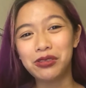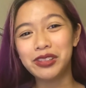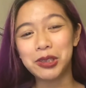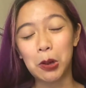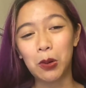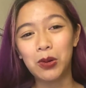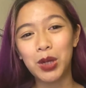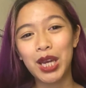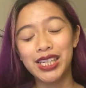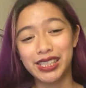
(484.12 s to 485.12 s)
only
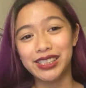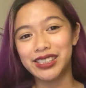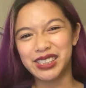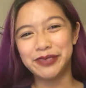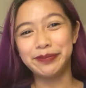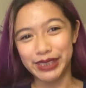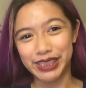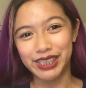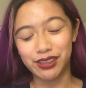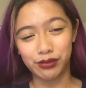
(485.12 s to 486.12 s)
goal is to
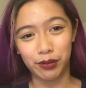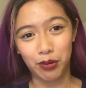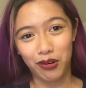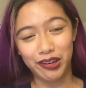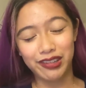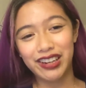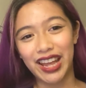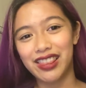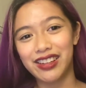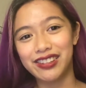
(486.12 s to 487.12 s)
be a reporter,
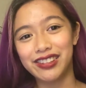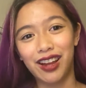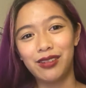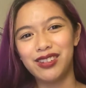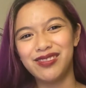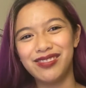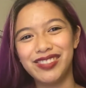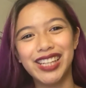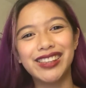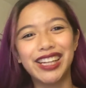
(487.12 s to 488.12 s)
and
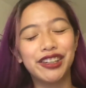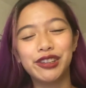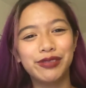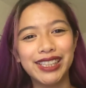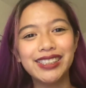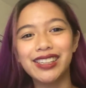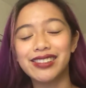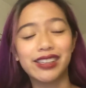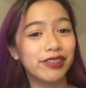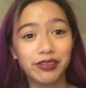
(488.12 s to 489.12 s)
her race
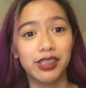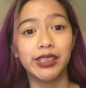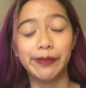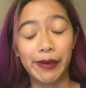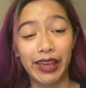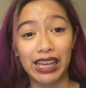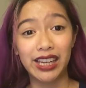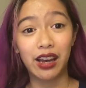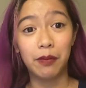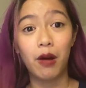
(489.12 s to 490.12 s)
has never really
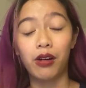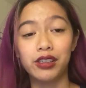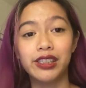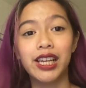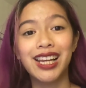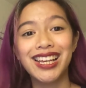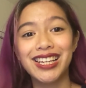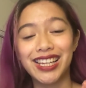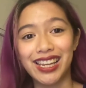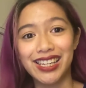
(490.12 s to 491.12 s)
played a part
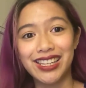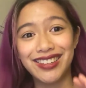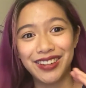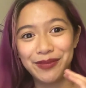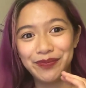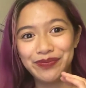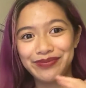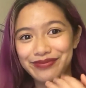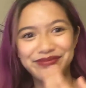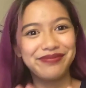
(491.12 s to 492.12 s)
in
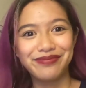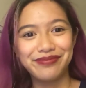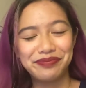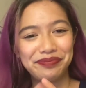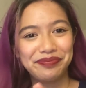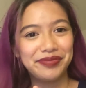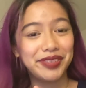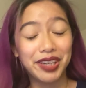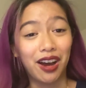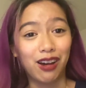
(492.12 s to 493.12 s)

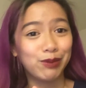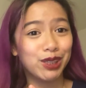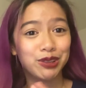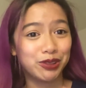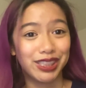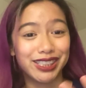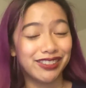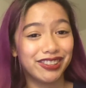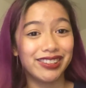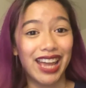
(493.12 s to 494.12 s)
the comics or
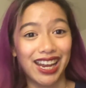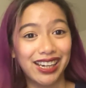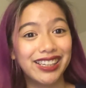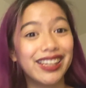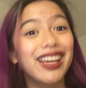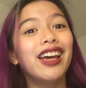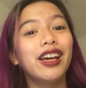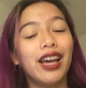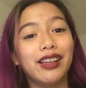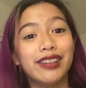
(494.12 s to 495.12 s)
in just any
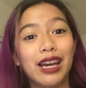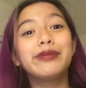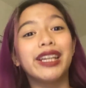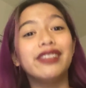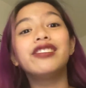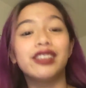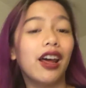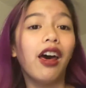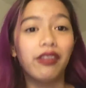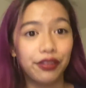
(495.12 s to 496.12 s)

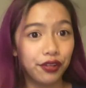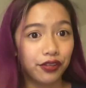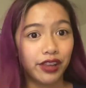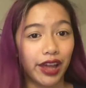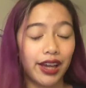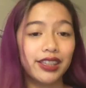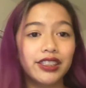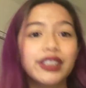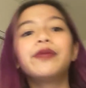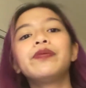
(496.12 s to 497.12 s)
adaptation of The
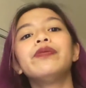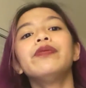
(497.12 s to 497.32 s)
Flash.